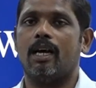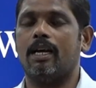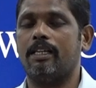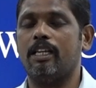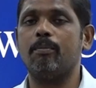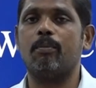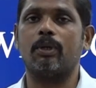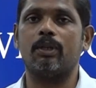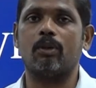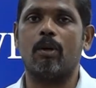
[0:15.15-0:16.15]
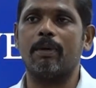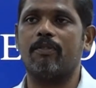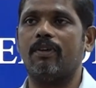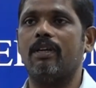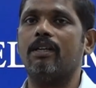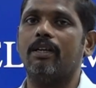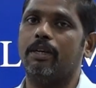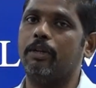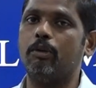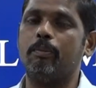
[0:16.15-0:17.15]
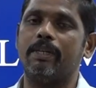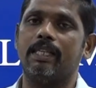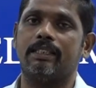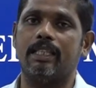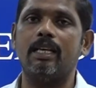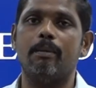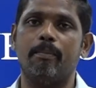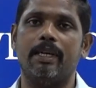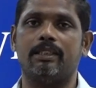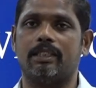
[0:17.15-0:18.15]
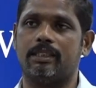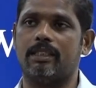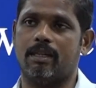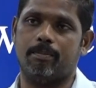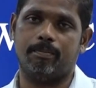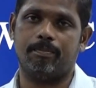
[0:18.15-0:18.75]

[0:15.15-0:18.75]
an important topic for UPSC mains exam.